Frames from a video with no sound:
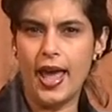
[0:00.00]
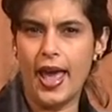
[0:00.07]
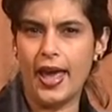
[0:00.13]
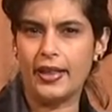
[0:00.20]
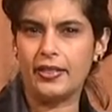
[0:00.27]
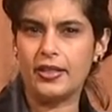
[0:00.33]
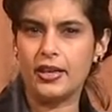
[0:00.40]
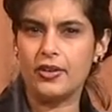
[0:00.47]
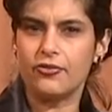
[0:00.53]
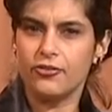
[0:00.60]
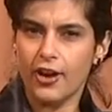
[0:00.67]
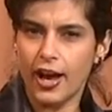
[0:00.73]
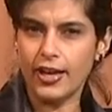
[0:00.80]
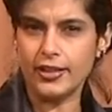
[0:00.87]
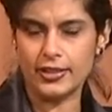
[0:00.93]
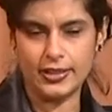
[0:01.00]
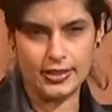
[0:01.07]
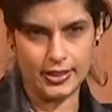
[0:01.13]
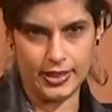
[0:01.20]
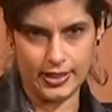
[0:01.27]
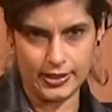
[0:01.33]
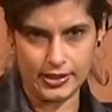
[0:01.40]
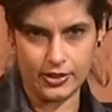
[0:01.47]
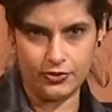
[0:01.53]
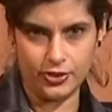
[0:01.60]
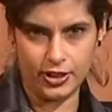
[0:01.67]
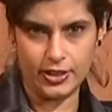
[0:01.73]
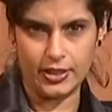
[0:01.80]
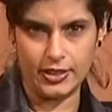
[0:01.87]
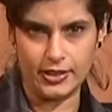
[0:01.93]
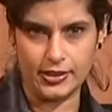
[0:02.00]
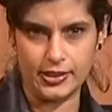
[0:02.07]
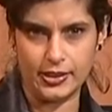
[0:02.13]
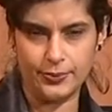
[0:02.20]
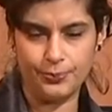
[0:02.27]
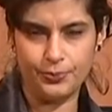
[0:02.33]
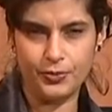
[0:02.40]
and the violence against civilians,